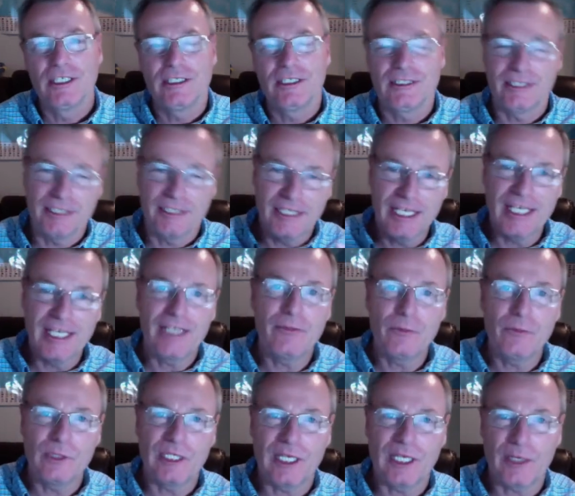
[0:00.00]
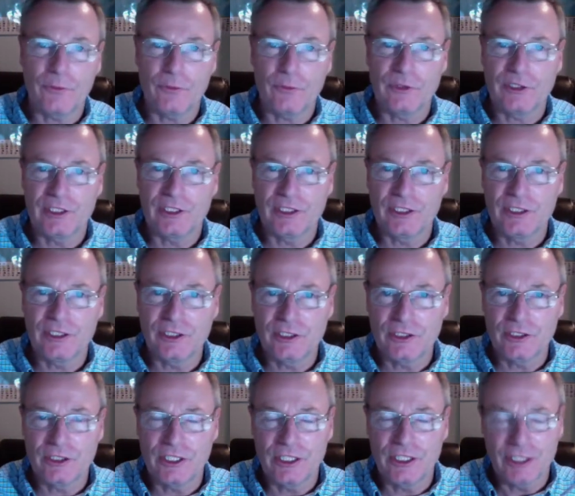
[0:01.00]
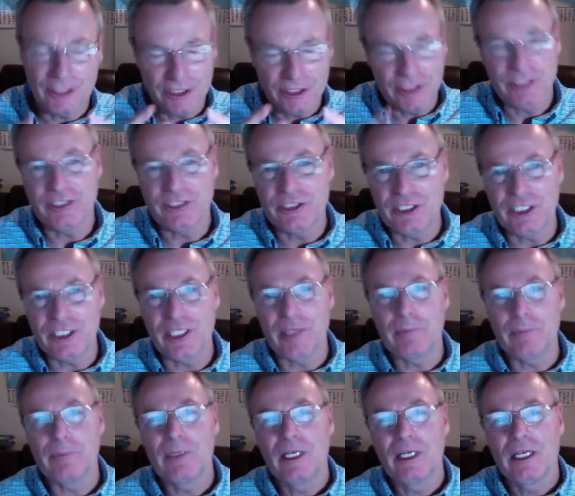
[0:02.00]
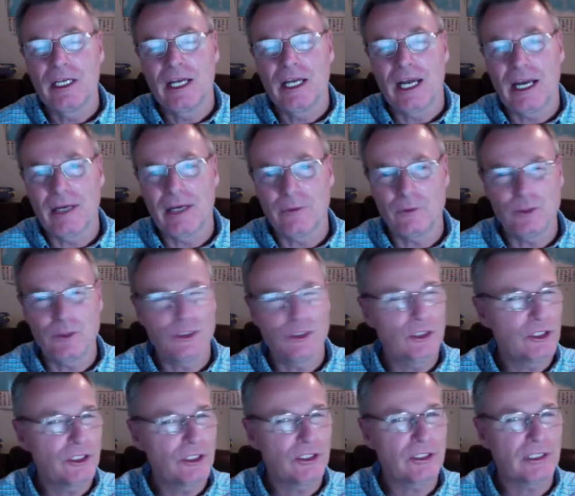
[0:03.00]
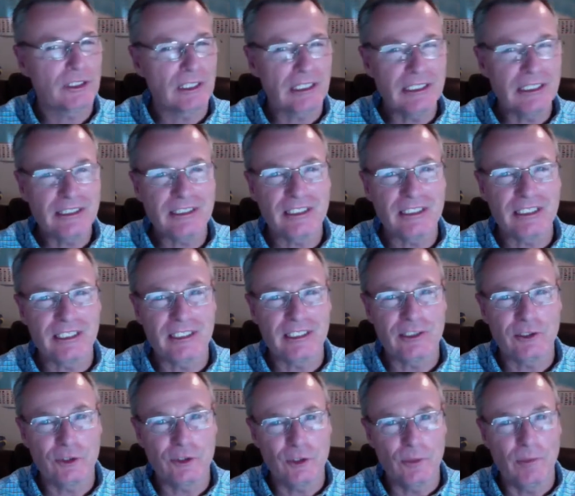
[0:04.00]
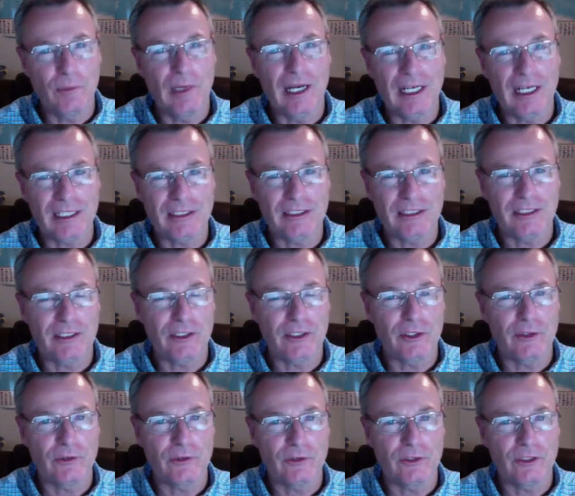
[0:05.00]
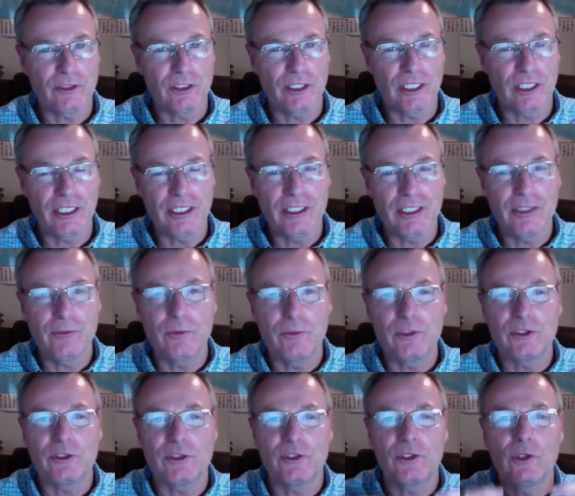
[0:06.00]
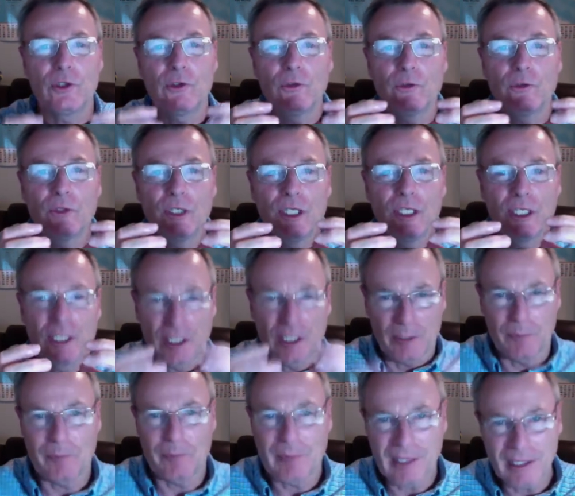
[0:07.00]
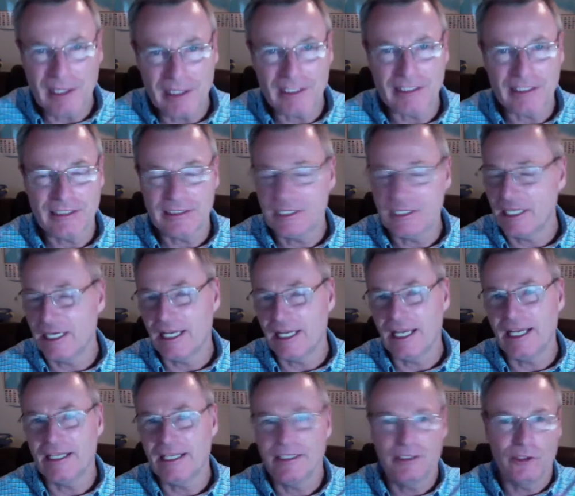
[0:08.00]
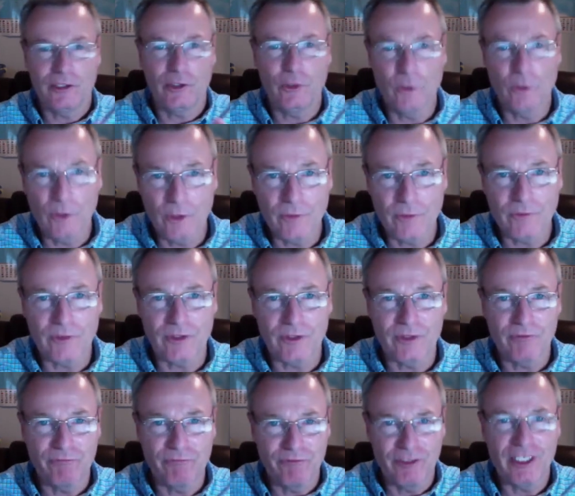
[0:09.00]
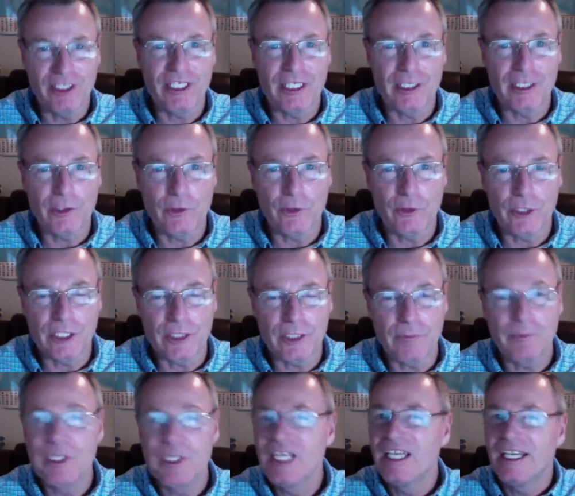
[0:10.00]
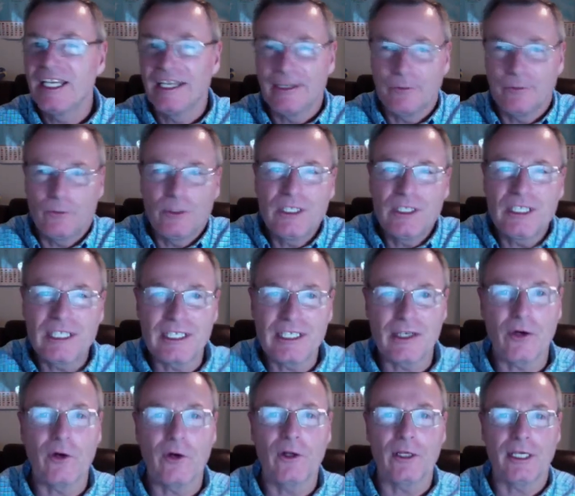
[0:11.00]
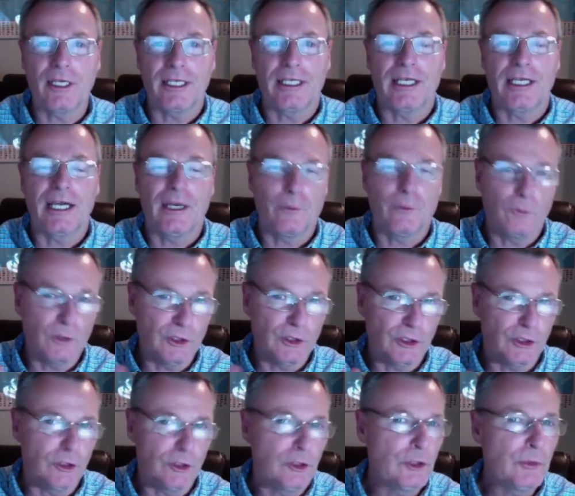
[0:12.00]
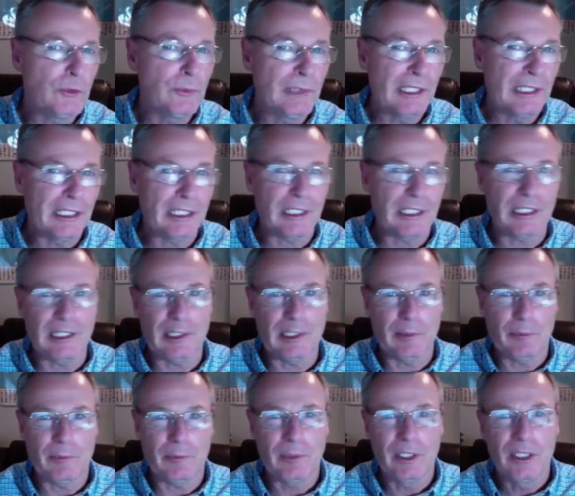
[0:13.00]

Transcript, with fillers: Today, when I was in, in the gym, I was just listening to a boxing coach, and he was so compelling that I had to go over and video him. And really, all I got was a two minute clip.